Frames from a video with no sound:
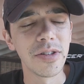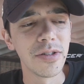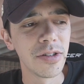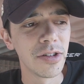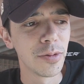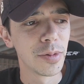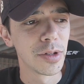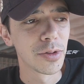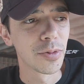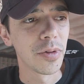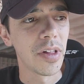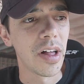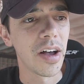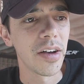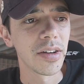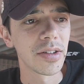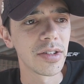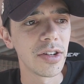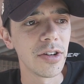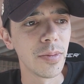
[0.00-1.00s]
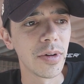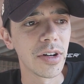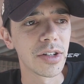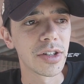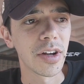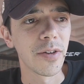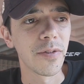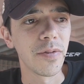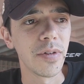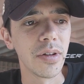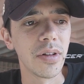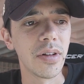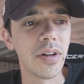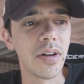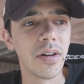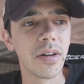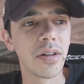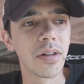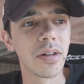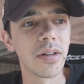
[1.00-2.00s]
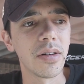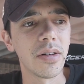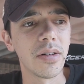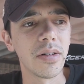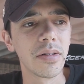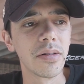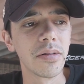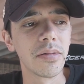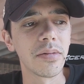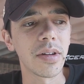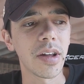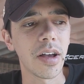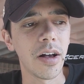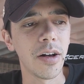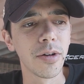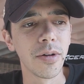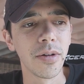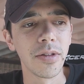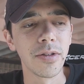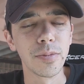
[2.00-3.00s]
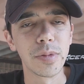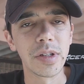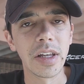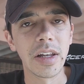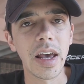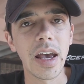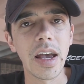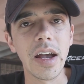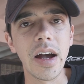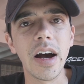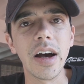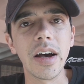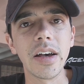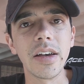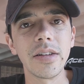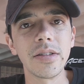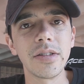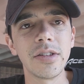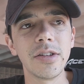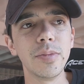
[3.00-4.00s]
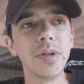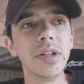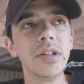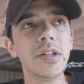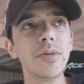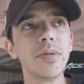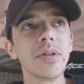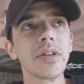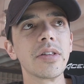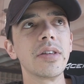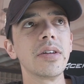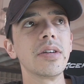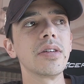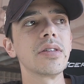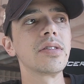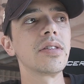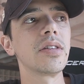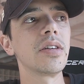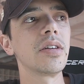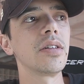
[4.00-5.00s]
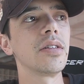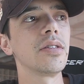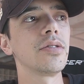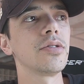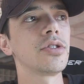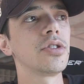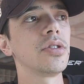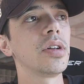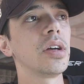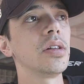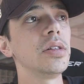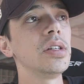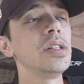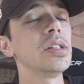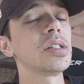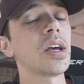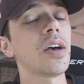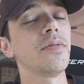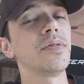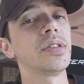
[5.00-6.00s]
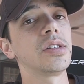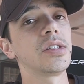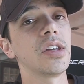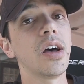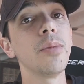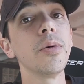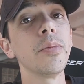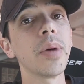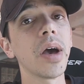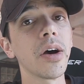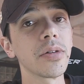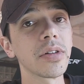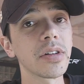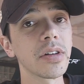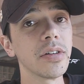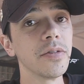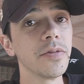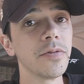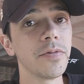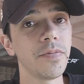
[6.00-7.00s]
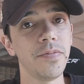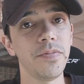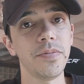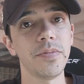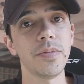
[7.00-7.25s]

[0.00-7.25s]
YouTube is relying too much, I feel, on algorithms and AI to be doing things that should at least have some amount of